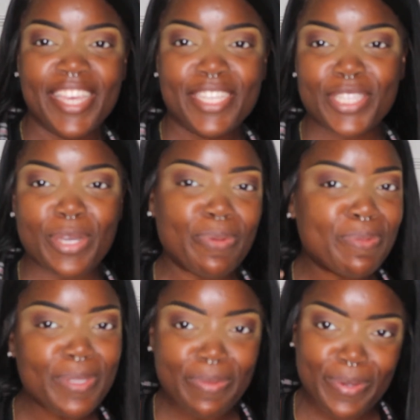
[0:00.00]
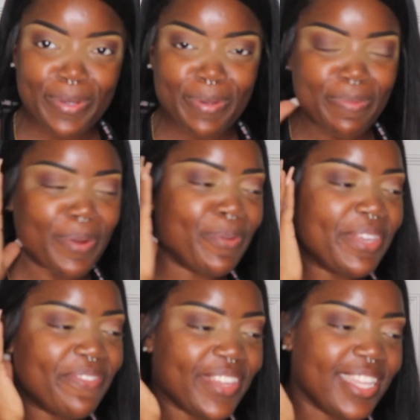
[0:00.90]
So whoop-de-whoop.
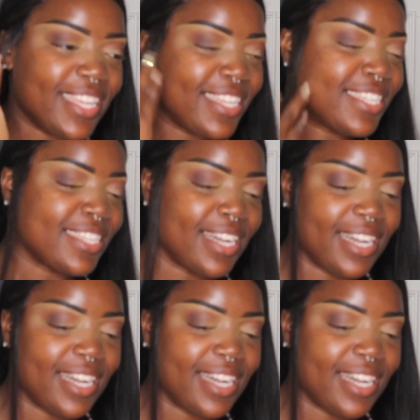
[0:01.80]
We finished